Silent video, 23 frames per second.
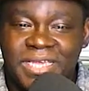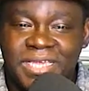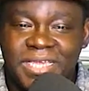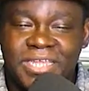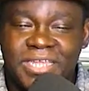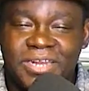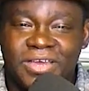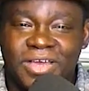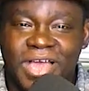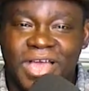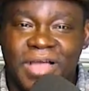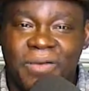
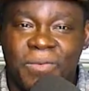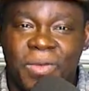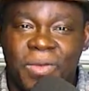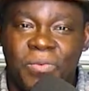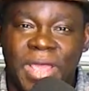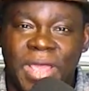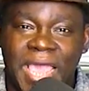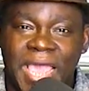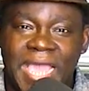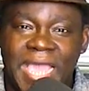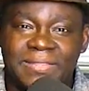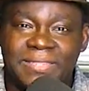we
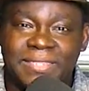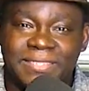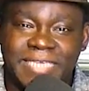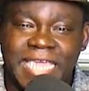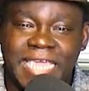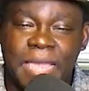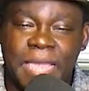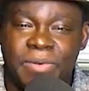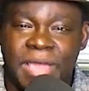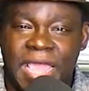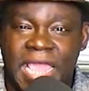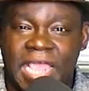were at the
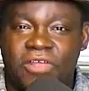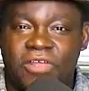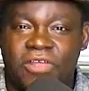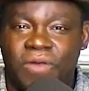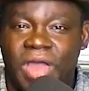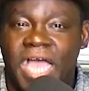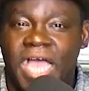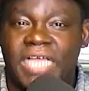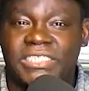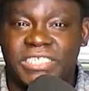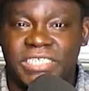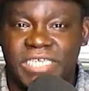table at
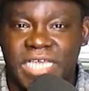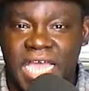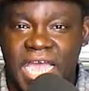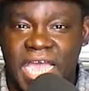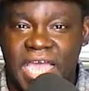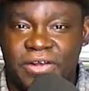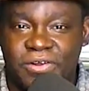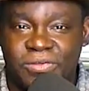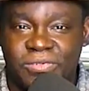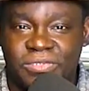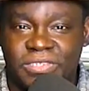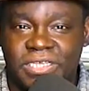
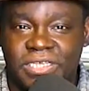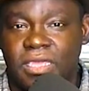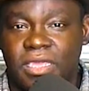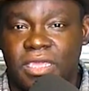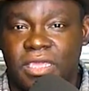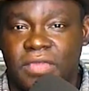Graziano's.